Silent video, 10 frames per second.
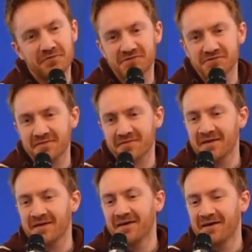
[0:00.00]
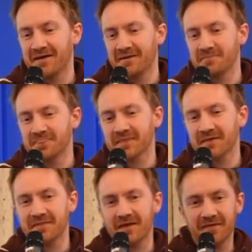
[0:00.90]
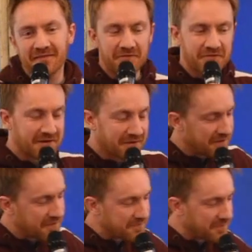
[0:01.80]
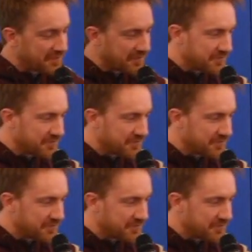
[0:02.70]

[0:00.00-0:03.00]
which is um, they, there's another uh,